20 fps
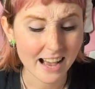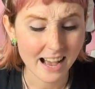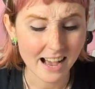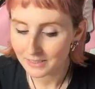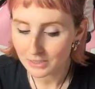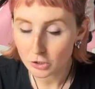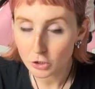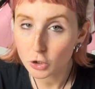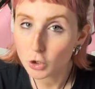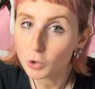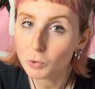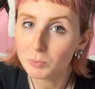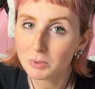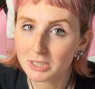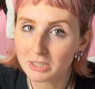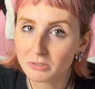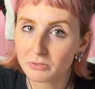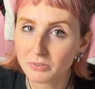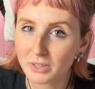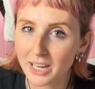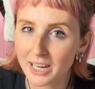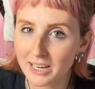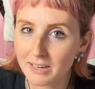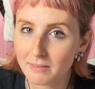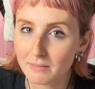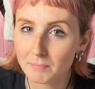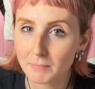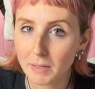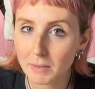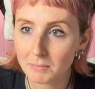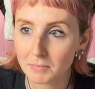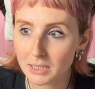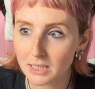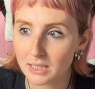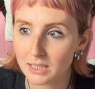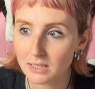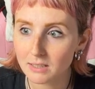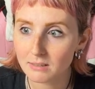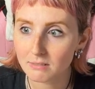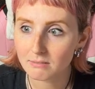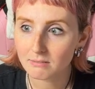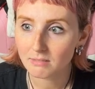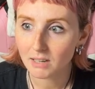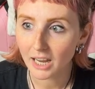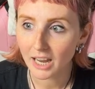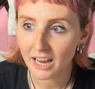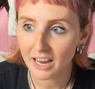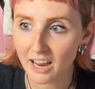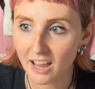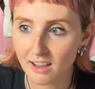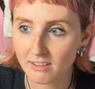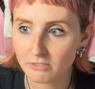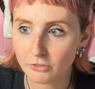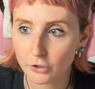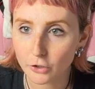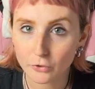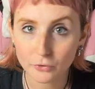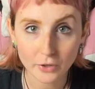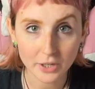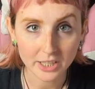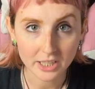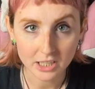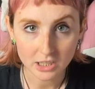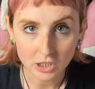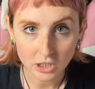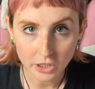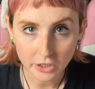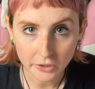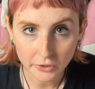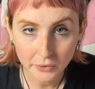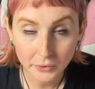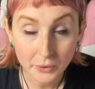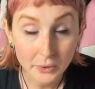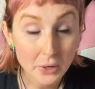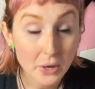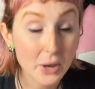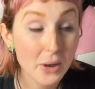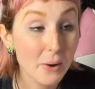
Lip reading: The to be defined may mean I have no fucking clue,